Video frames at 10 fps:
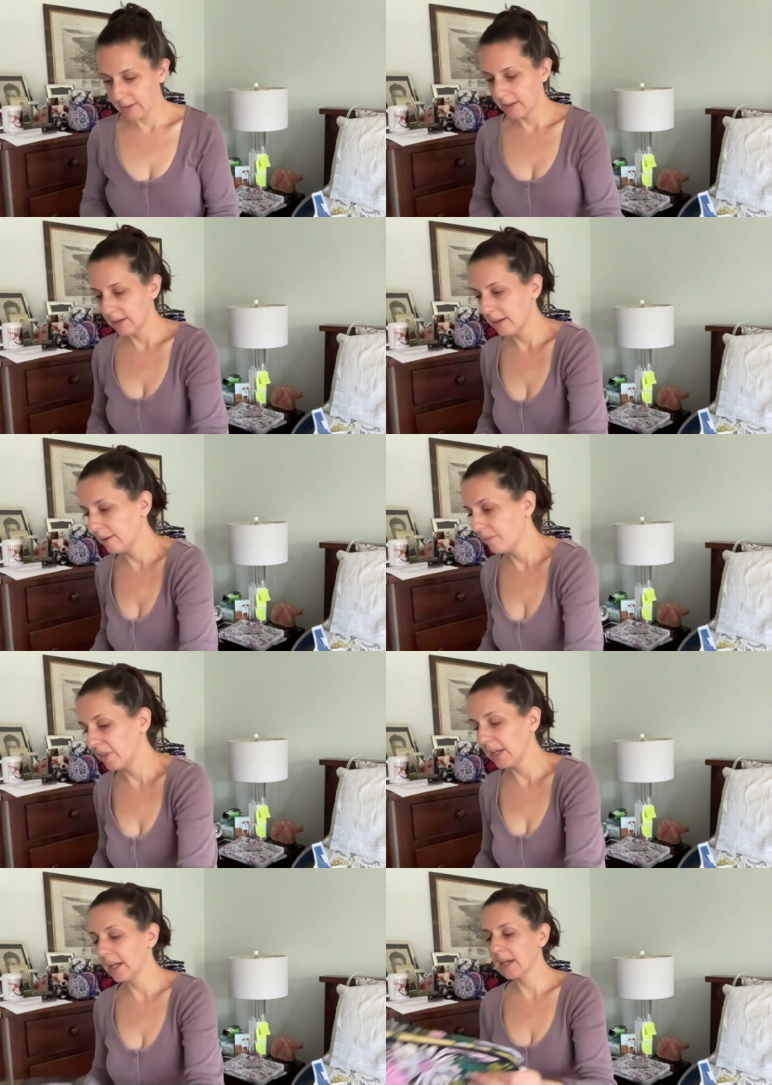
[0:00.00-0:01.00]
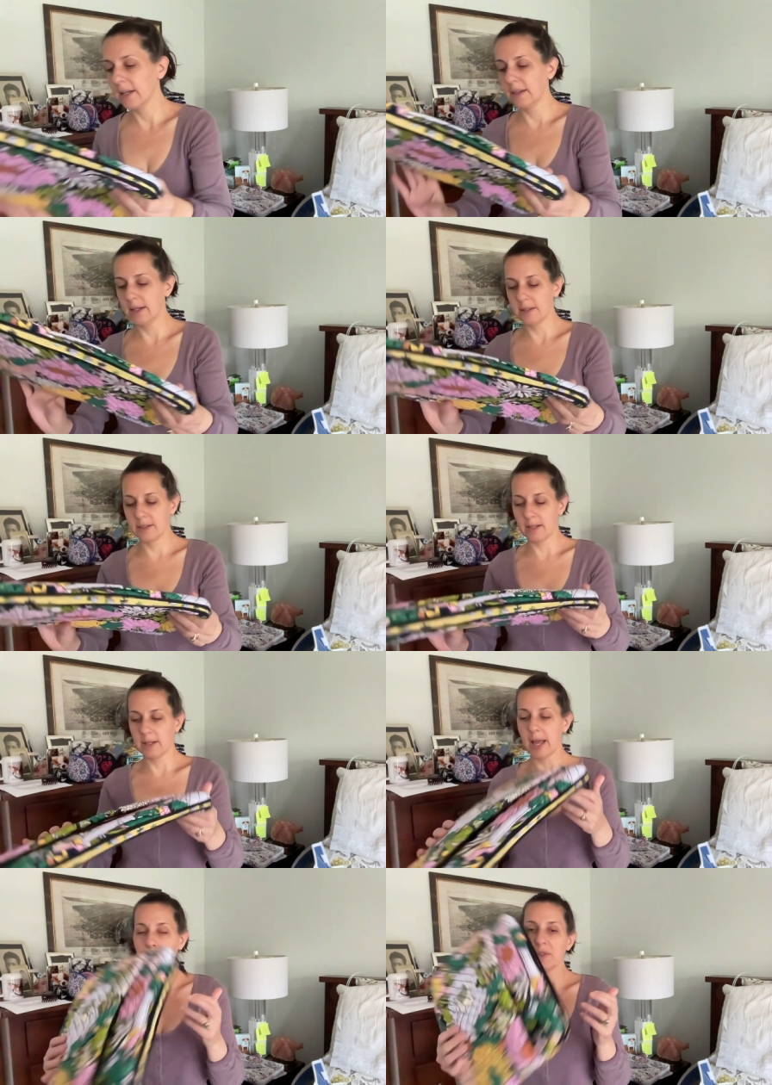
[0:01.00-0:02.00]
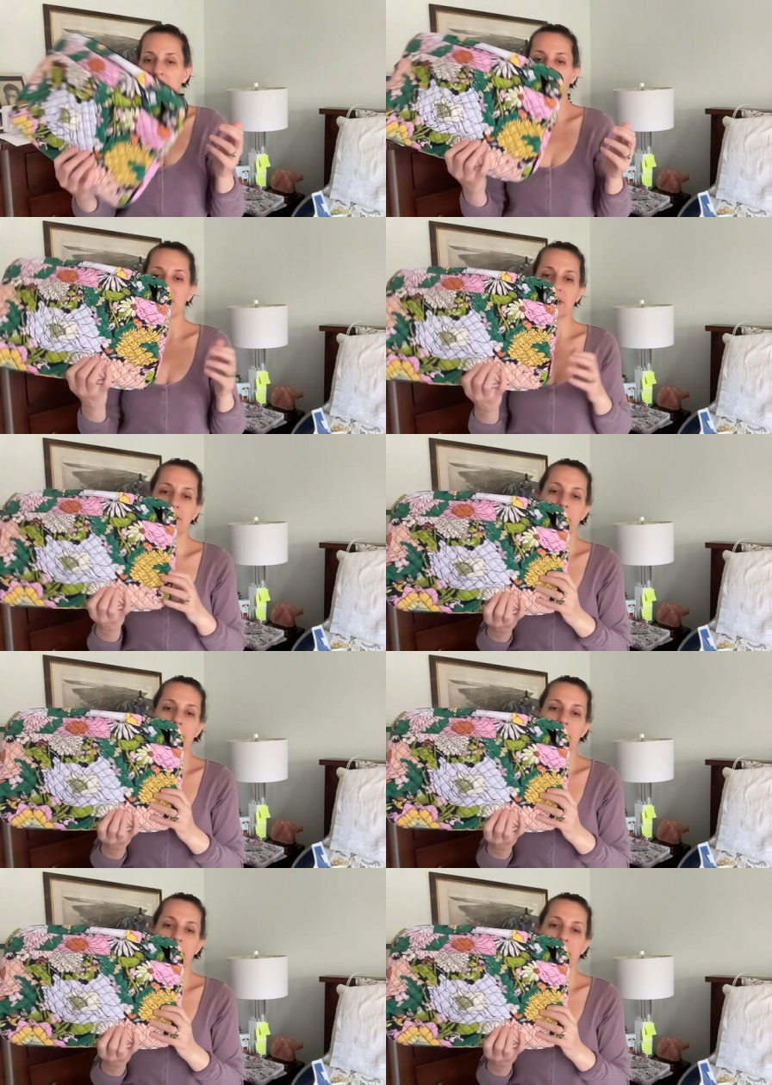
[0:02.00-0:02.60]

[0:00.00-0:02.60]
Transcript: Um, and I got this, the laptop sleeve,